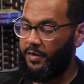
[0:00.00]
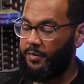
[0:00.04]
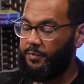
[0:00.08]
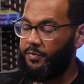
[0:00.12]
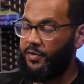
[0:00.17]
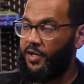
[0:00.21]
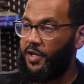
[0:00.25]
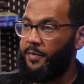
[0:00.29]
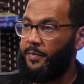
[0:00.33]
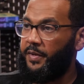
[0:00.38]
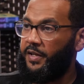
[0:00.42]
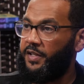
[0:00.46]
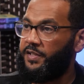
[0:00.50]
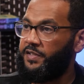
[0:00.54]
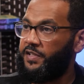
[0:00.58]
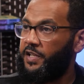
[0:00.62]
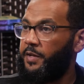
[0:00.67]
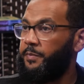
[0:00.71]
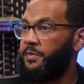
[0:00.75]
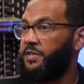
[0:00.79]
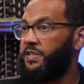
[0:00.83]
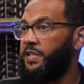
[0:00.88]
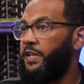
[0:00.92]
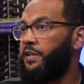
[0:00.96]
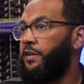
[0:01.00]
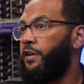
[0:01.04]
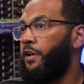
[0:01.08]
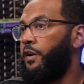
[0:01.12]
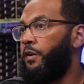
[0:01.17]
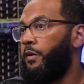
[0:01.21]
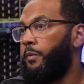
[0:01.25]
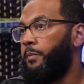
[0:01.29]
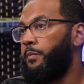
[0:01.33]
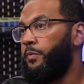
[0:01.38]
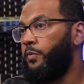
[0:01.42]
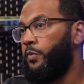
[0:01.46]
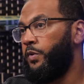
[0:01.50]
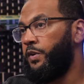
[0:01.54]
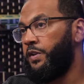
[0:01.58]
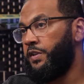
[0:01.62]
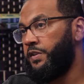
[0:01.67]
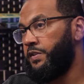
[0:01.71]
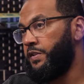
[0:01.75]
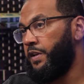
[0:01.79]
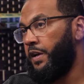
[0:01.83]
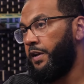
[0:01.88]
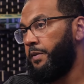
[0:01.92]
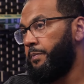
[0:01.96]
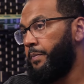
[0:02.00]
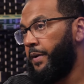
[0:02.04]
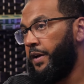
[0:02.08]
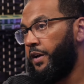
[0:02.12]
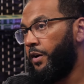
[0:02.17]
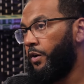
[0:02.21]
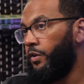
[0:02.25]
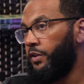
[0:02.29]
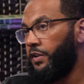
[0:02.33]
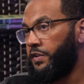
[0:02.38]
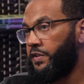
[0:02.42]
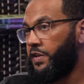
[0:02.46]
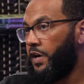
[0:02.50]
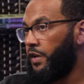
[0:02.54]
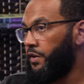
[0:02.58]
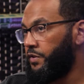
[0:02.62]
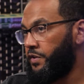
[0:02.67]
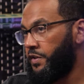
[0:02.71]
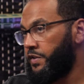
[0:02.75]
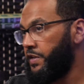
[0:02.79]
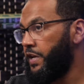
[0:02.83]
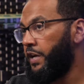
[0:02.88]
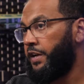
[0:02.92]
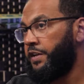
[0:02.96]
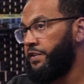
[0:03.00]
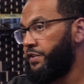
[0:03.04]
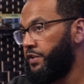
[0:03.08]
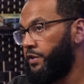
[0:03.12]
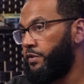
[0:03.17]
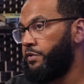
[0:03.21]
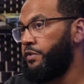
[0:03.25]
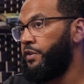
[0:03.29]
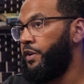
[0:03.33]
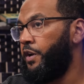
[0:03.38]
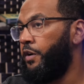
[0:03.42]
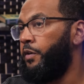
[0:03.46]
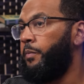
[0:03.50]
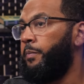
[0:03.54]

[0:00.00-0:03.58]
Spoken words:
Ibrahim alayhi salam is not an Arab. He's not, by all the scholars, he's not considered an Arab.